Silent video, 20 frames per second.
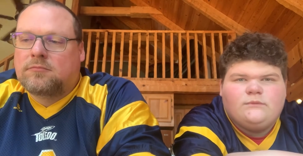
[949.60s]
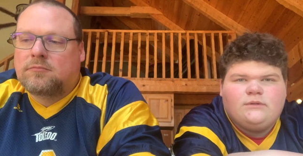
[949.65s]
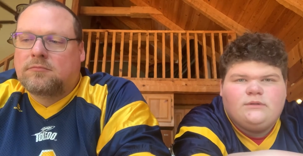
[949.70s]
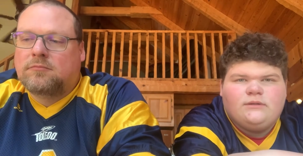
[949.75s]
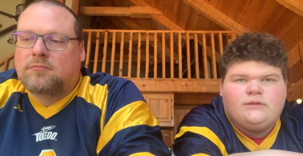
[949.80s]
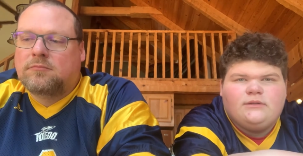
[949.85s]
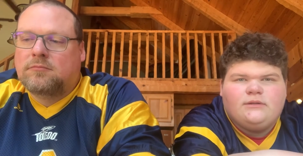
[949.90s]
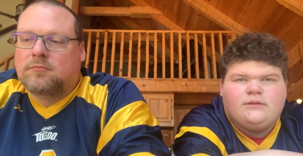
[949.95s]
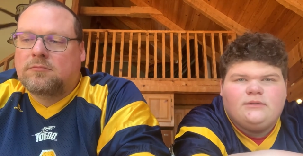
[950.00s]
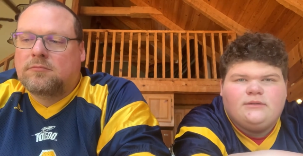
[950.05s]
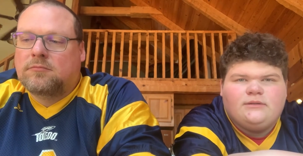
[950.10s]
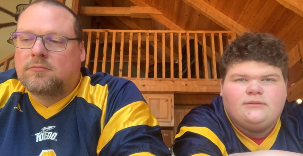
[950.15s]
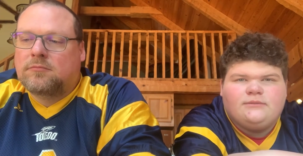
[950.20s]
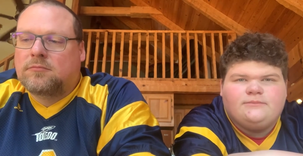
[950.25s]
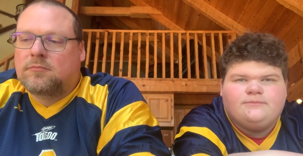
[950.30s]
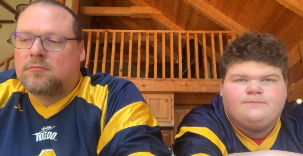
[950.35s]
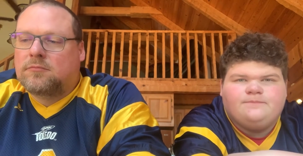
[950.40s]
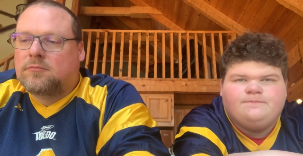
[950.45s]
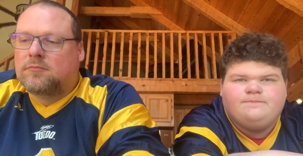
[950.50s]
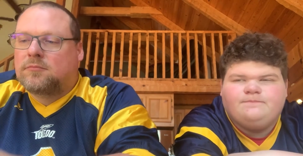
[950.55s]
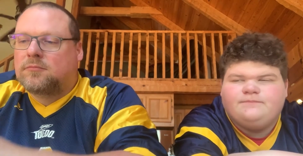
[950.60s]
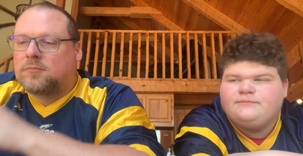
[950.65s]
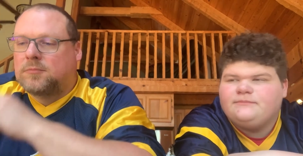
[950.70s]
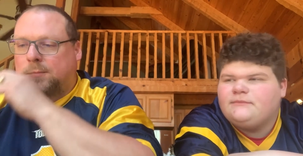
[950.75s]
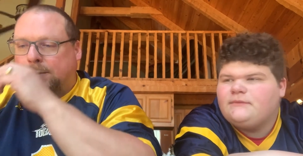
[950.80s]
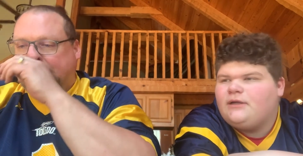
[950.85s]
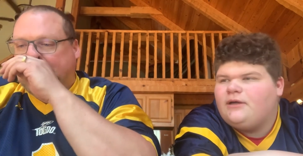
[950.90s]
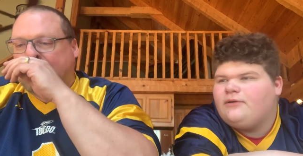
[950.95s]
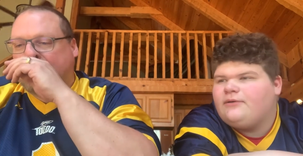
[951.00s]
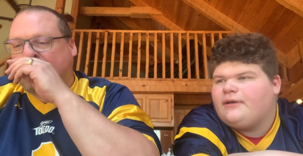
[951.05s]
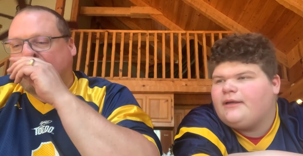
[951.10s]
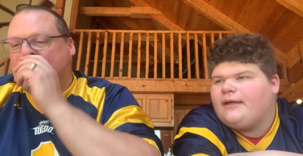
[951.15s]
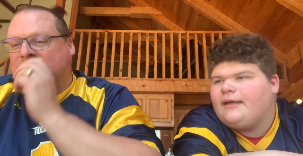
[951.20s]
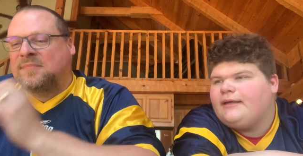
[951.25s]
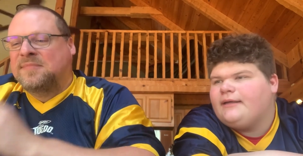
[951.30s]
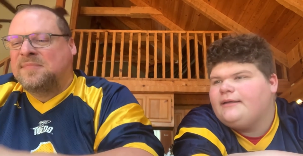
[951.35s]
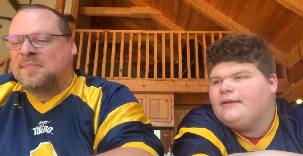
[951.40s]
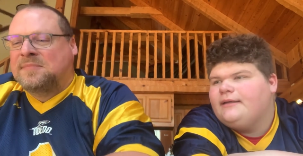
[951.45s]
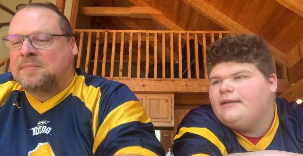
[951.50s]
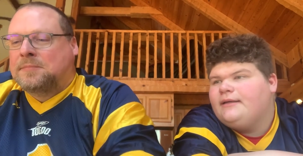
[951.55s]
Speaker 1: Um,
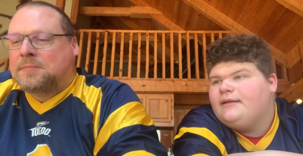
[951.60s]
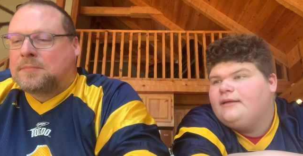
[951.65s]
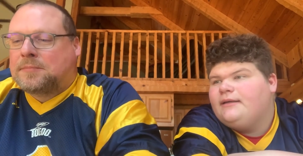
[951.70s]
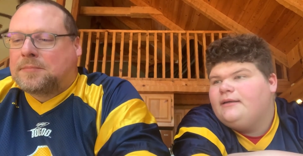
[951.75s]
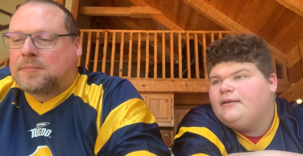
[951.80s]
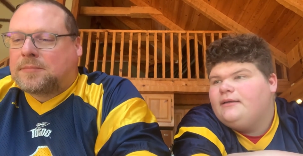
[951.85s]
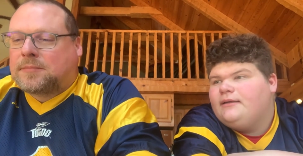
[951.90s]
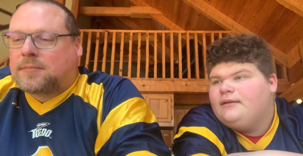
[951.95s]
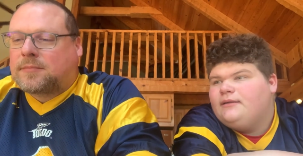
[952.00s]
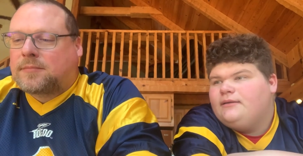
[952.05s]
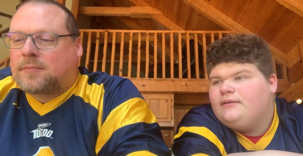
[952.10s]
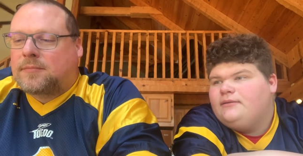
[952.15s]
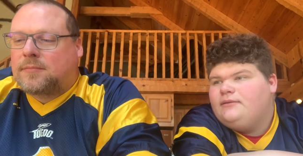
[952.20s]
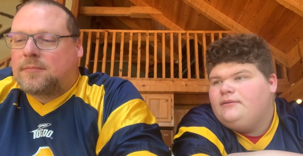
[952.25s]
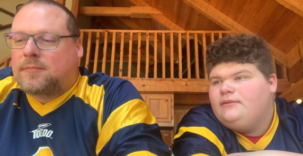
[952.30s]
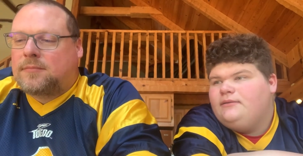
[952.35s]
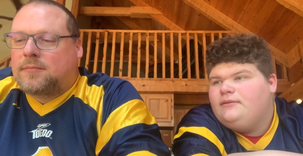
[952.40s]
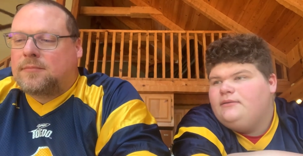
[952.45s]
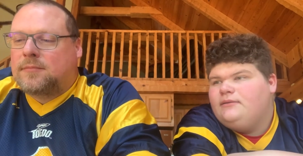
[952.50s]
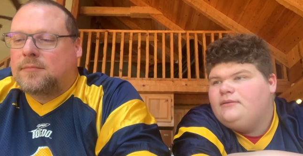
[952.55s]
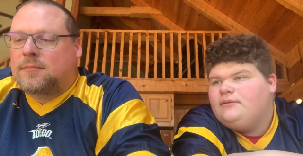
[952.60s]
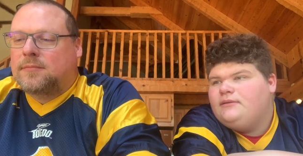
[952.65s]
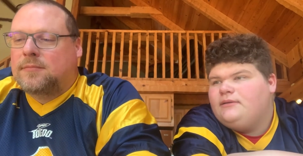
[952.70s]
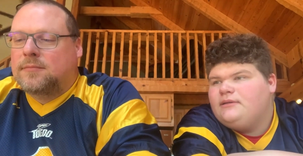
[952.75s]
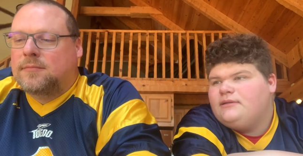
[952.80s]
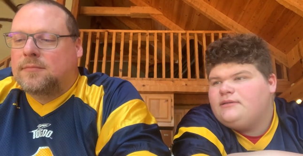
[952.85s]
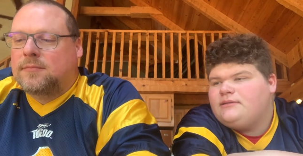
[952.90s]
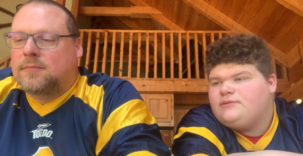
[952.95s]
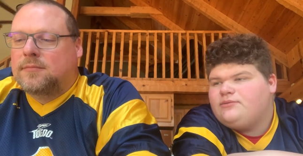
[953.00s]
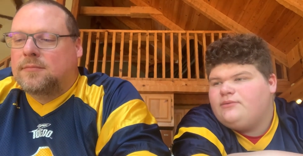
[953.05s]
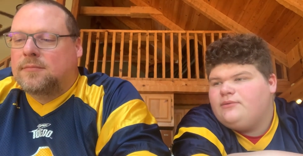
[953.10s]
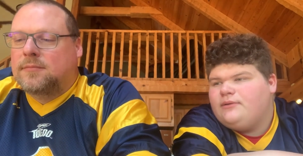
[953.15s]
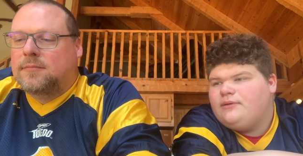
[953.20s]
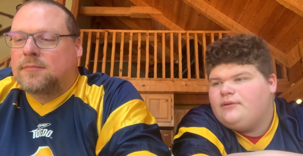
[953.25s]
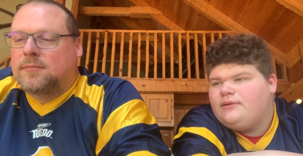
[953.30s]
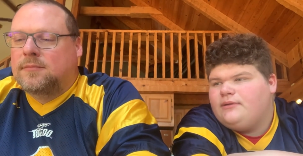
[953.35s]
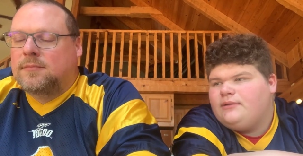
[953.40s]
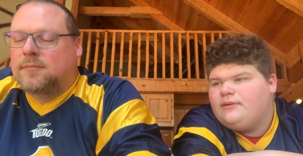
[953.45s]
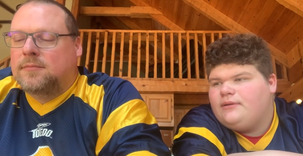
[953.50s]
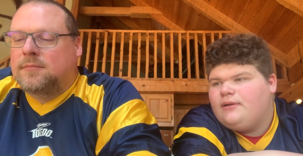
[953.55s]
okay. This
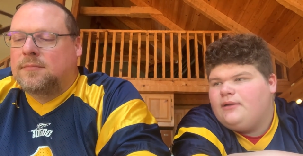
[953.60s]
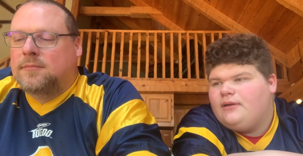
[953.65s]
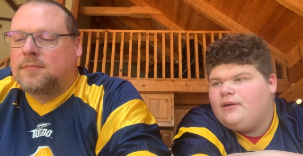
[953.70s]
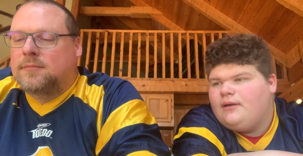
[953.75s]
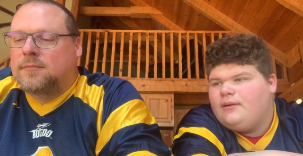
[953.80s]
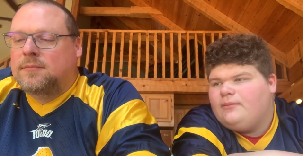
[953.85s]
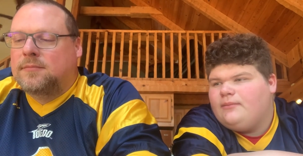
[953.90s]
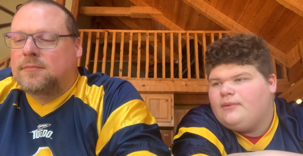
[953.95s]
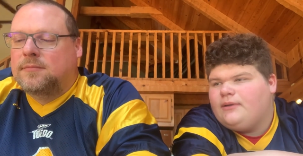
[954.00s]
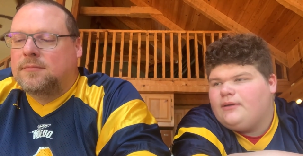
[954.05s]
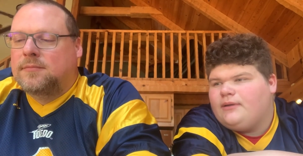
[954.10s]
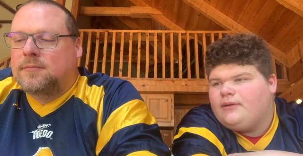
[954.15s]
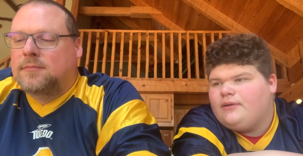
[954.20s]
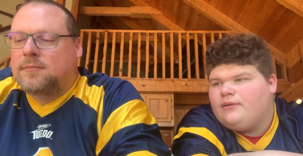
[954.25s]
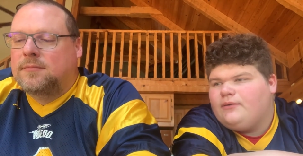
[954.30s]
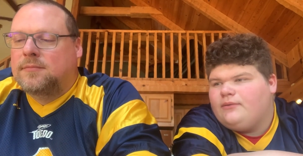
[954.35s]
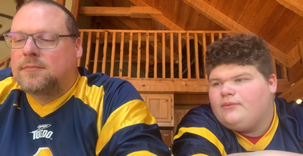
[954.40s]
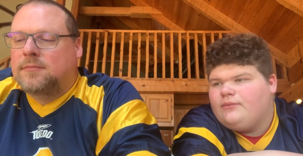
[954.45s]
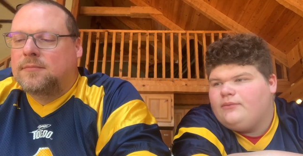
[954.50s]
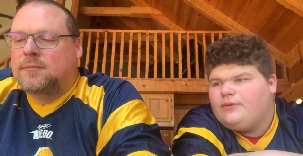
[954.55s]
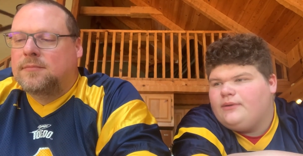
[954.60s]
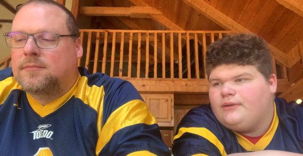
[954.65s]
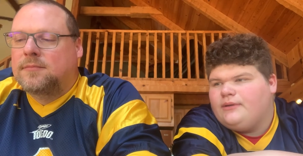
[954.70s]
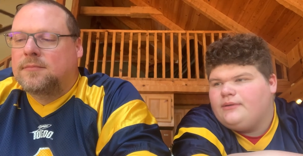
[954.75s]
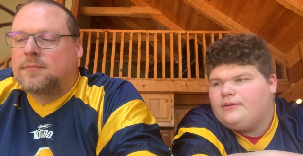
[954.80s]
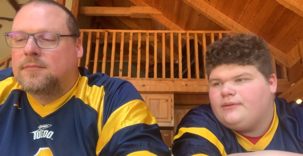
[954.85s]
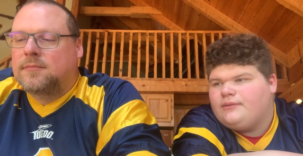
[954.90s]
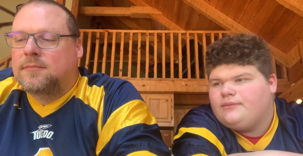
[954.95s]
one, I'm going to go with